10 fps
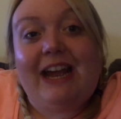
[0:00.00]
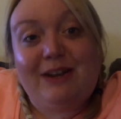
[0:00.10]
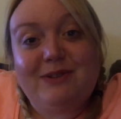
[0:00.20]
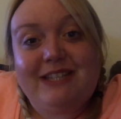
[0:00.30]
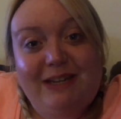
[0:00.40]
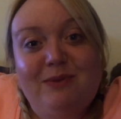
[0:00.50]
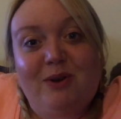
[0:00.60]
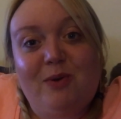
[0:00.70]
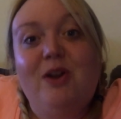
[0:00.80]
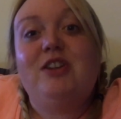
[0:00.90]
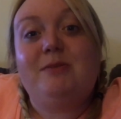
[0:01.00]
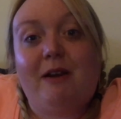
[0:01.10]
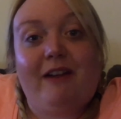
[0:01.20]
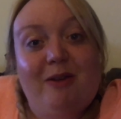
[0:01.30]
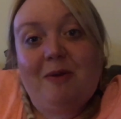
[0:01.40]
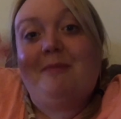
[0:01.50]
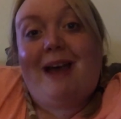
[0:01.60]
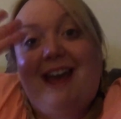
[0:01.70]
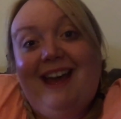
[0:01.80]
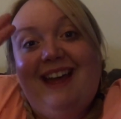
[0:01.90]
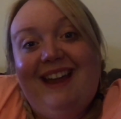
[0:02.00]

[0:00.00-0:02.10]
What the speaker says: and I'll see you all tomorrow. Bye!